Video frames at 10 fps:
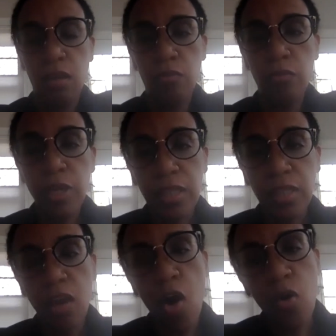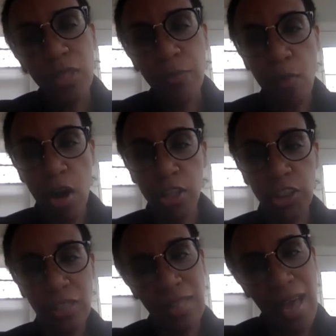really only
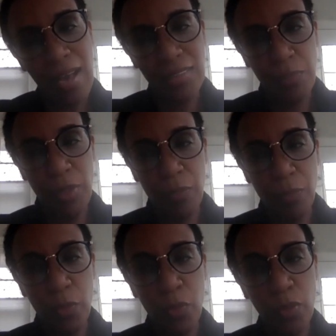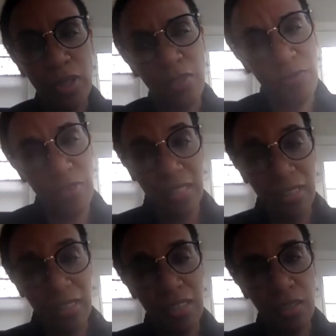marginalized people could feel
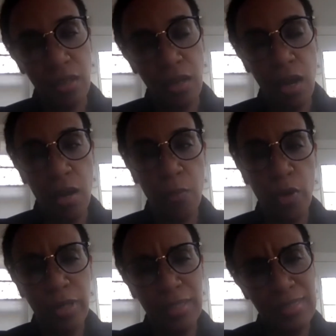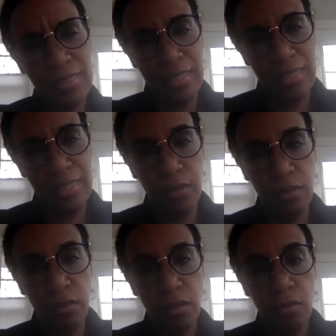it or could see it,
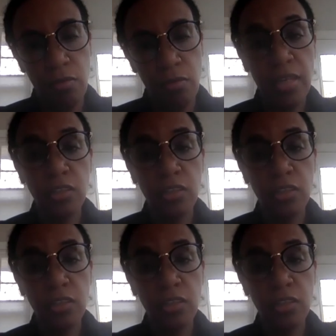right?